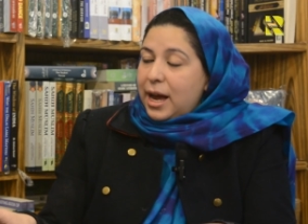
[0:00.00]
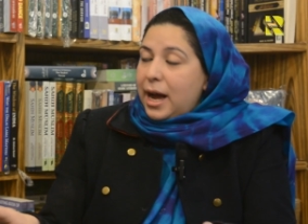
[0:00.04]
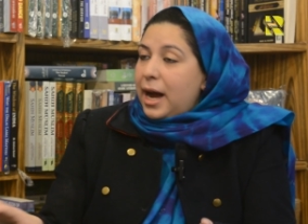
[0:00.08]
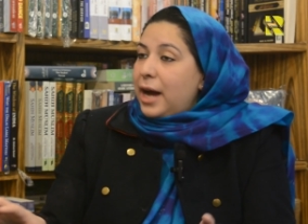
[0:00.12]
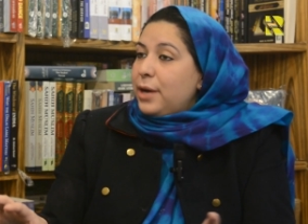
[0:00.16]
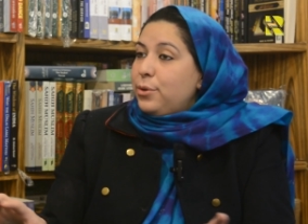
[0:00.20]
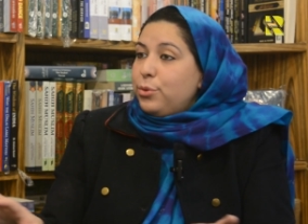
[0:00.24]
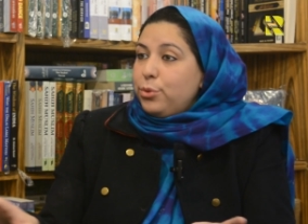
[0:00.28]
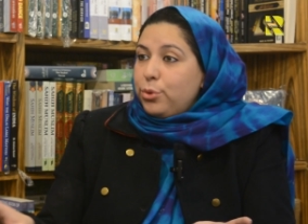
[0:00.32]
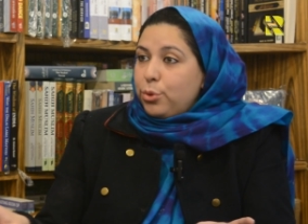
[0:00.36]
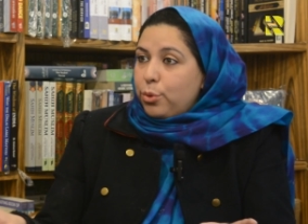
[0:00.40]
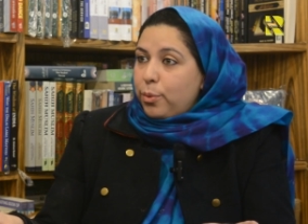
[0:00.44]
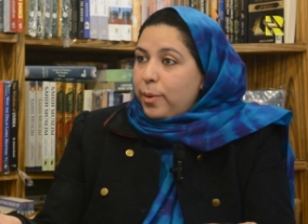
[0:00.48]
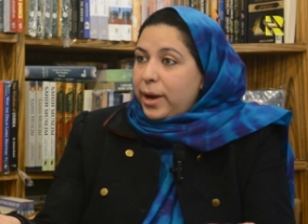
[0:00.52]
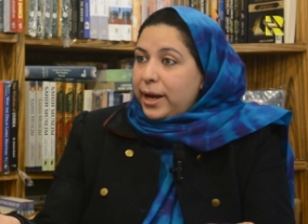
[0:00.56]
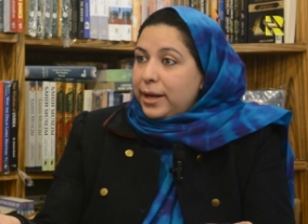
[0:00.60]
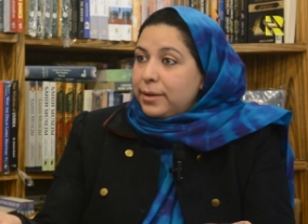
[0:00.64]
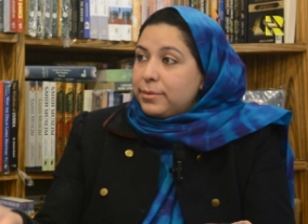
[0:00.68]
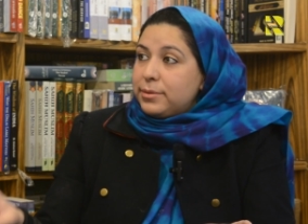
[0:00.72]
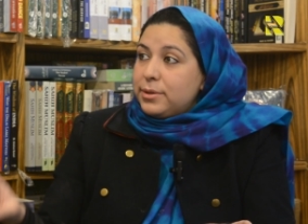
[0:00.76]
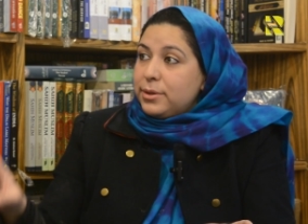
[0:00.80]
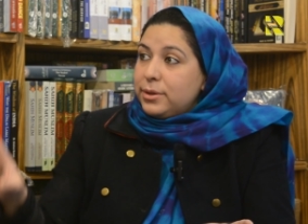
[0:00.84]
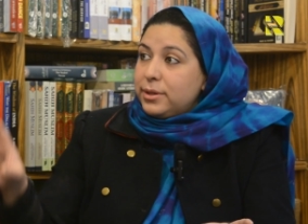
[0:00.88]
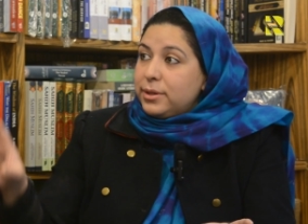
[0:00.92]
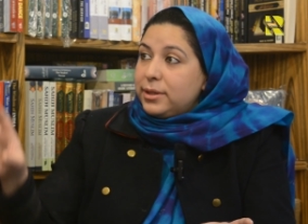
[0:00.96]
I don't know
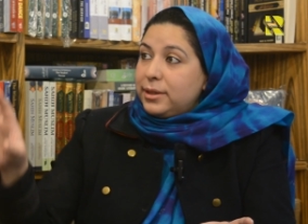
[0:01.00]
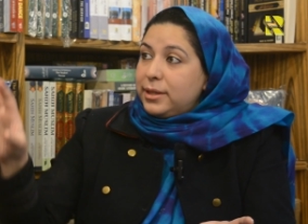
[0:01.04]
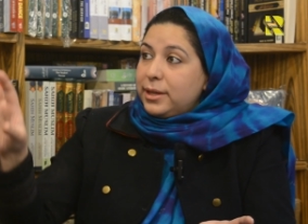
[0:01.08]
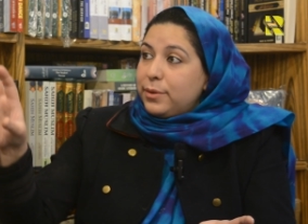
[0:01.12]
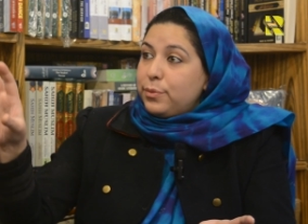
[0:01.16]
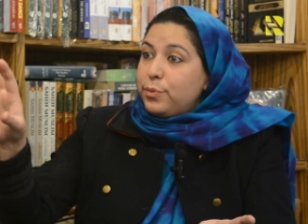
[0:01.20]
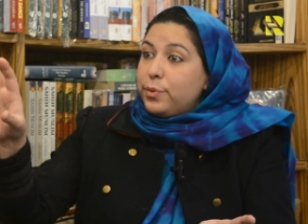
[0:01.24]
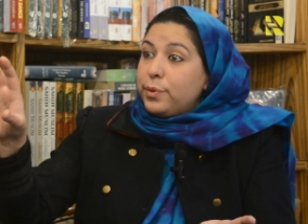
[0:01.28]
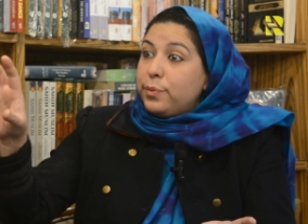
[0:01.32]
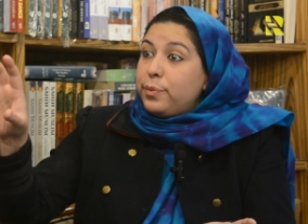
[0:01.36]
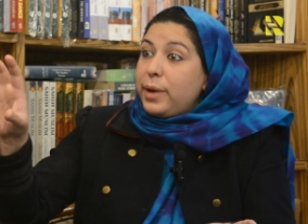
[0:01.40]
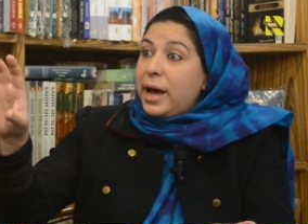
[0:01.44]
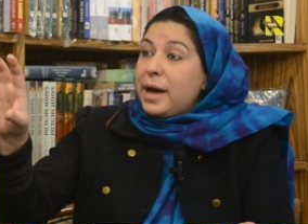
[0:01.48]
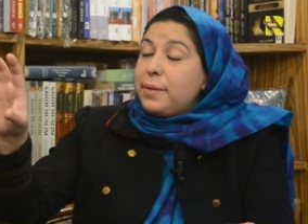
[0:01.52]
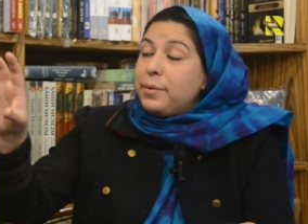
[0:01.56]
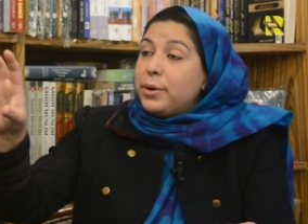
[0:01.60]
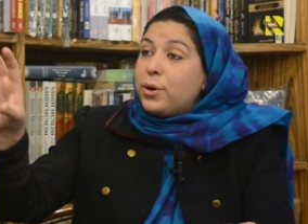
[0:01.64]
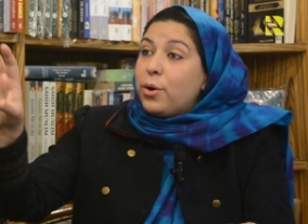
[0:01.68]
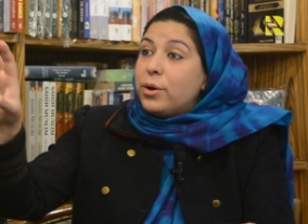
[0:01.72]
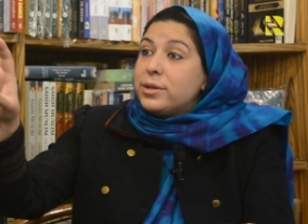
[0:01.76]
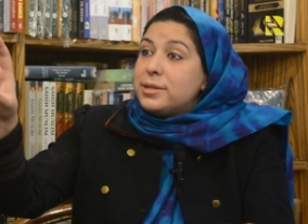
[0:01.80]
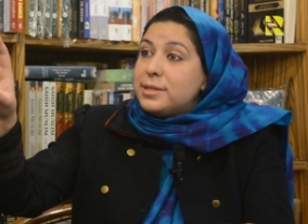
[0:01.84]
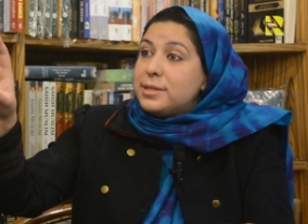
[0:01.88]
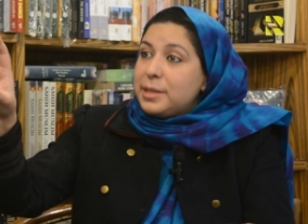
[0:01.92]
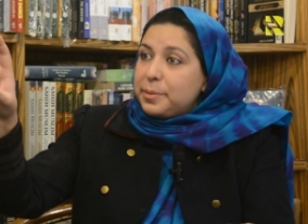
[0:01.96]
why. So they, we have a
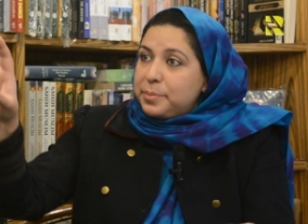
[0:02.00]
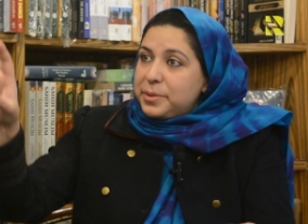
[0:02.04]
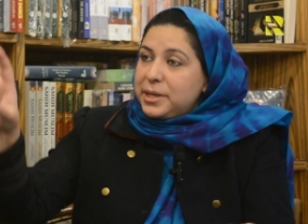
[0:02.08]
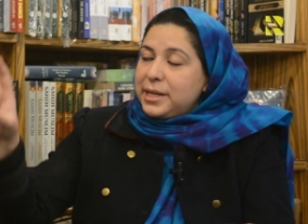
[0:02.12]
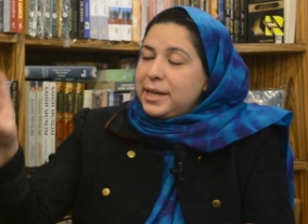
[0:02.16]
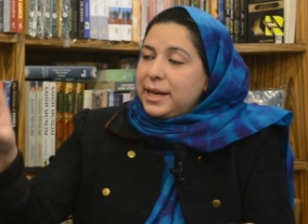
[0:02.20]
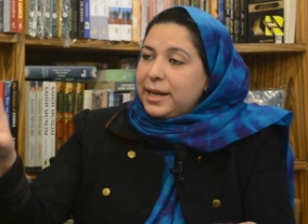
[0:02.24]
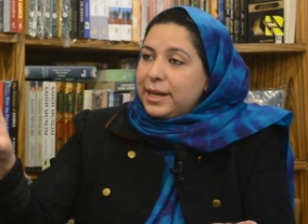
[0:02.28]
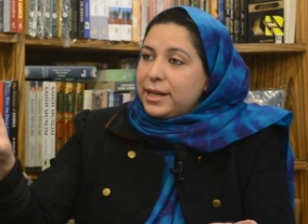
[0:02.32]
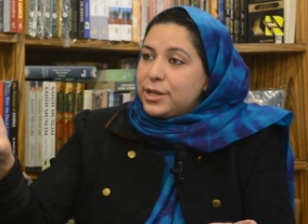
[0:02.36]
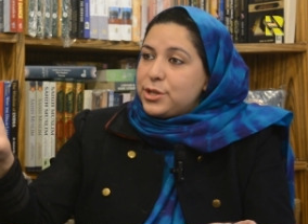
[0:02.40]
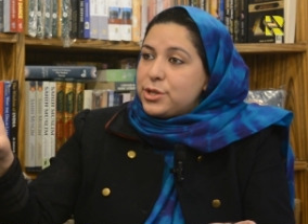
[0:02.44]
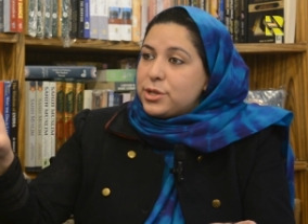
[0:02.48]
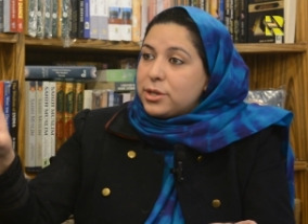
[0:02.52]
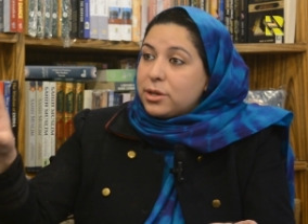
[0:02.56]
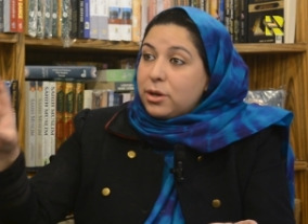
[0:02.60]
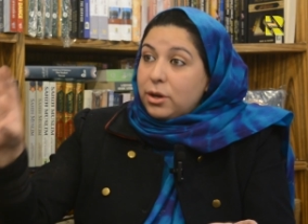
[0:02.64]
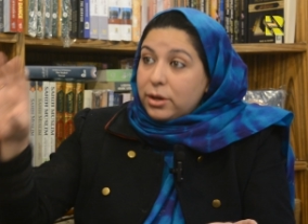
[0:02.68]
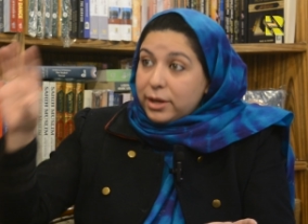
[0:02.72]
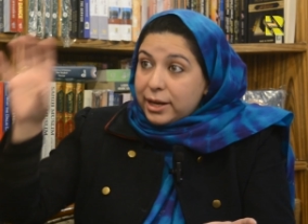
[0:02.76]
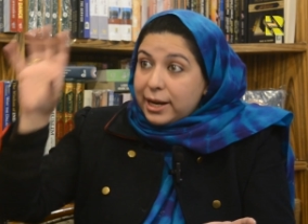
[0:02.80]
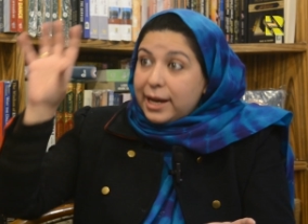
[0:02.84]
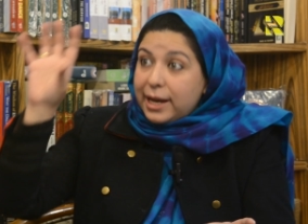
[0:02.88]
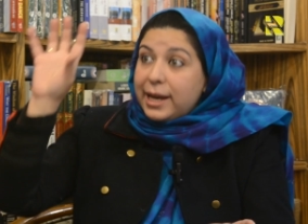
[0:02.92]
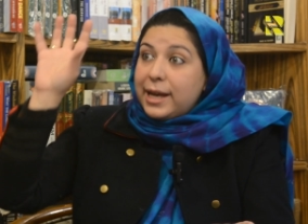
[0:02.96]
concept in English,
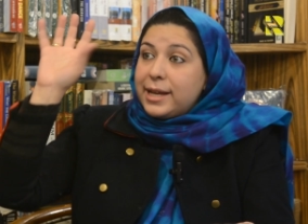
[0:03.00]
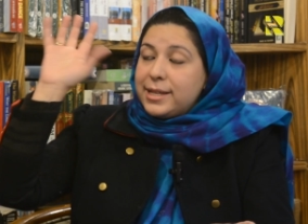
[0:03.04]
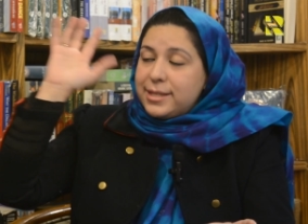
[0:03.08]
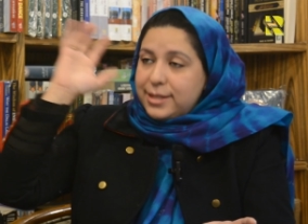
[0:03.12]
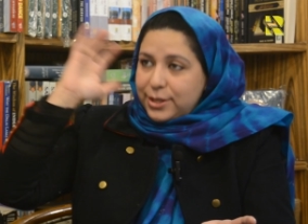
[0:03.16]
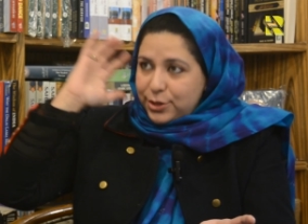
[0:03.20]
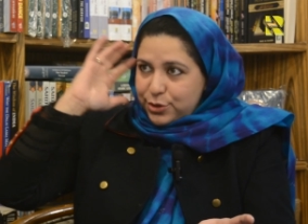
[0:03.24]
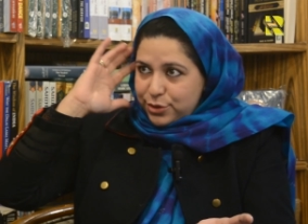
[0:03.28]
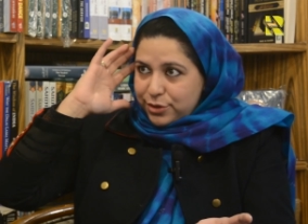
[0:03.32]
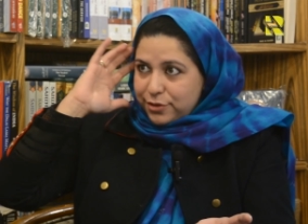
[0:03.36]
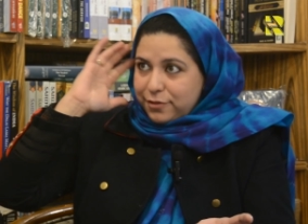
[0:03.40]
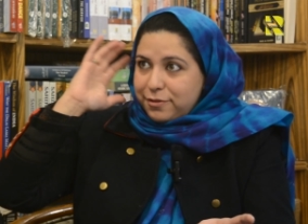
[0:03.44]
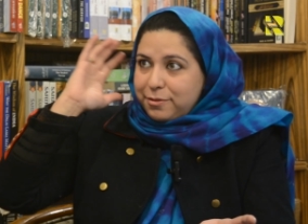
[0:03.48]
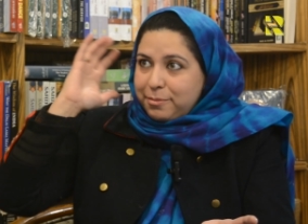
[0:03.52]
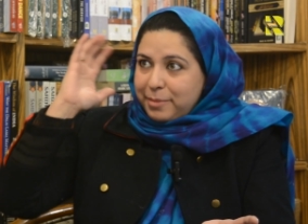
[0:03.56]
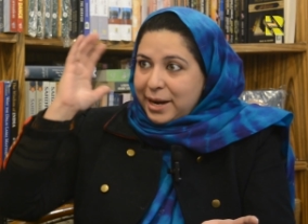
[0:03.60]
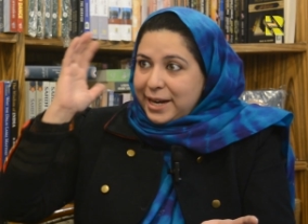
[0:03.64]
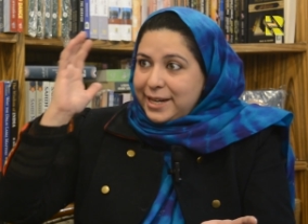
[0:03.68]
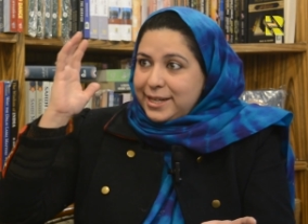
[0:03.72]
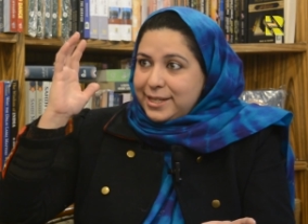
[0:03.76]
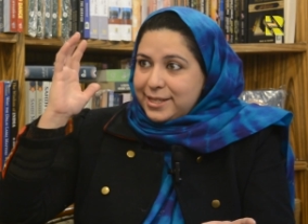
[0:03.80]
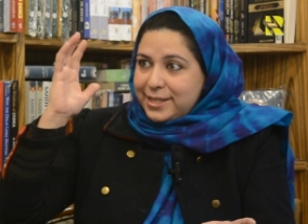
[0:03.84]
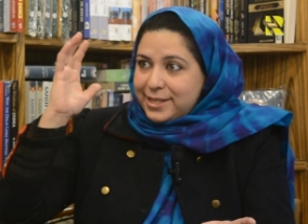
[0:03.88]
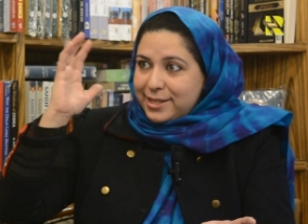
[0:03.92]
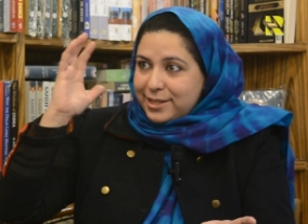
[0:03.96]
colonization of
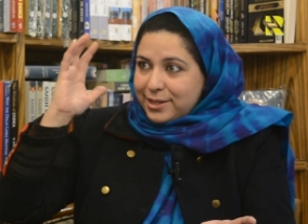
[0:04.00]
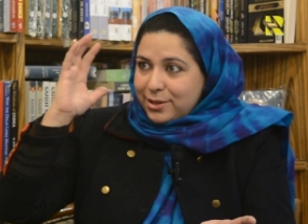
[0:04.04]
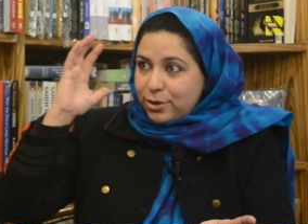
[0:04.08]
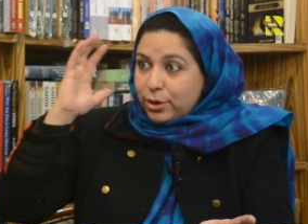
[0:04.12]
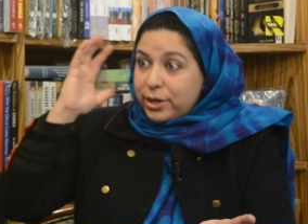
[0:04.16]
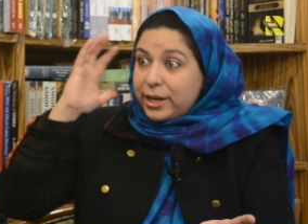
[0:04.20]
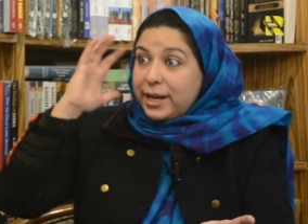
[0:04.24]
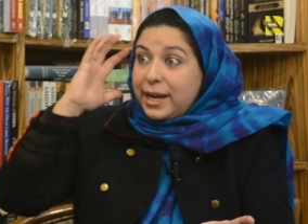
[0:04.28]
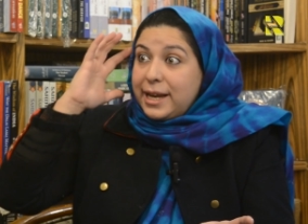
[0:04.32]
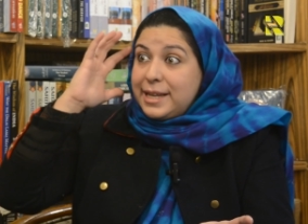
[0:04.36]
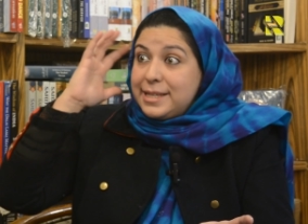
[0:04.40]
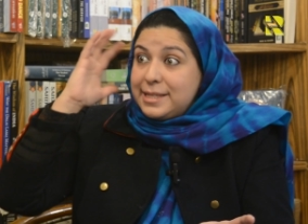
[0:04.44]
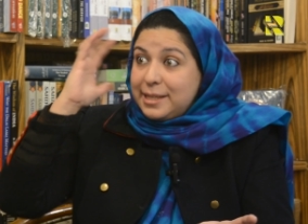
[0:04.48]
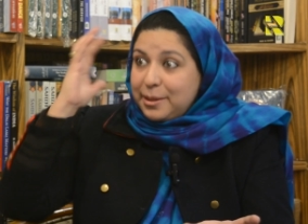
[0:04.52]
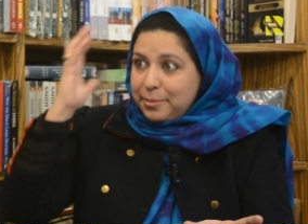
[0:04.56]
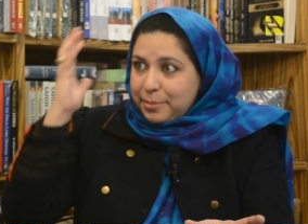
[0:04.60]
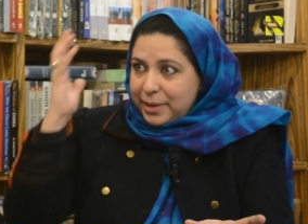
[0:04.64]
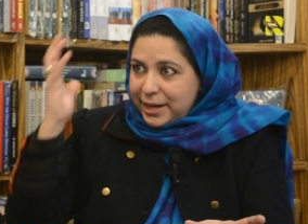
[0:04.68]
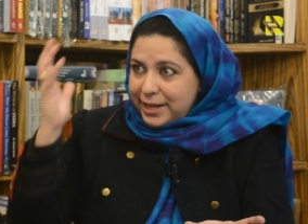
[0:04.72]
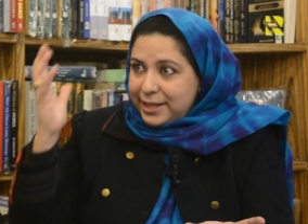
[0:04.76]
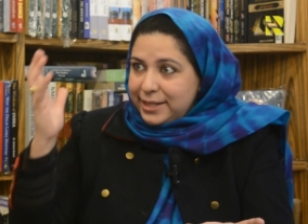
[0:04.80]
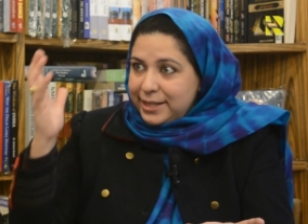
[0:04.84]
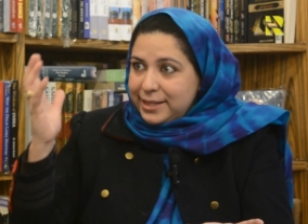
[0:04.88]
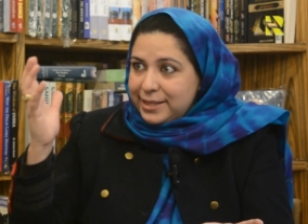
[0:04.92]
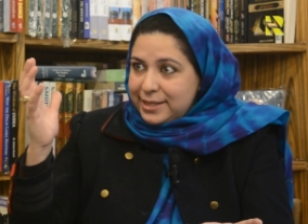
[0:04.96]
minds, colonizing
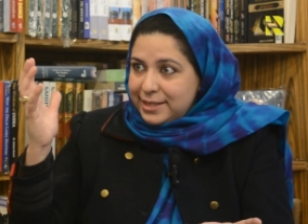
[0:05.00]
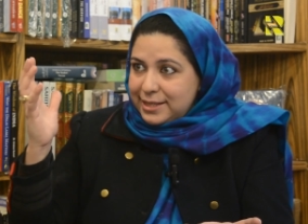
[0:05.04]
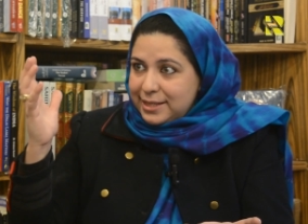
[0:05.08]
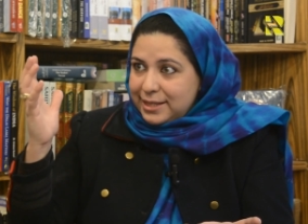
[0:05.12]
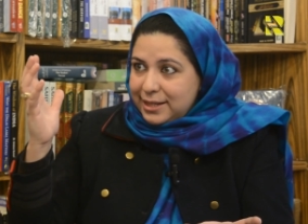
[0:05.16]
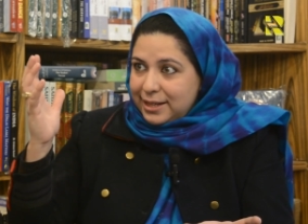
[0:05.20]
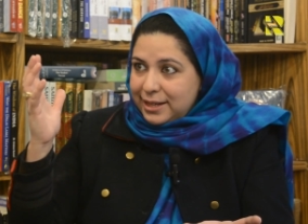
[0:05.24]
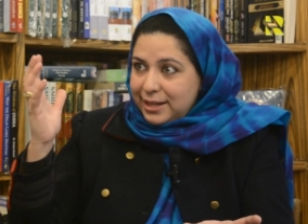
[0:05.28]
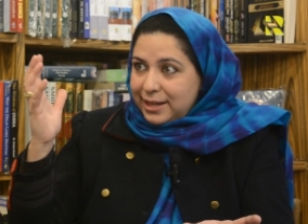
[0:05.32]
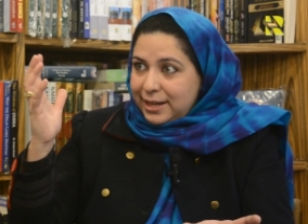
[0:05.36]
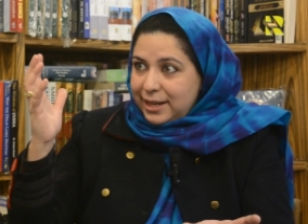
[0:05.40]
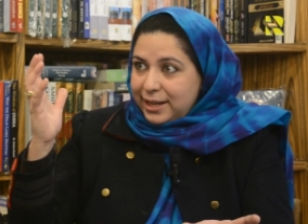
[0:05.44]
minds.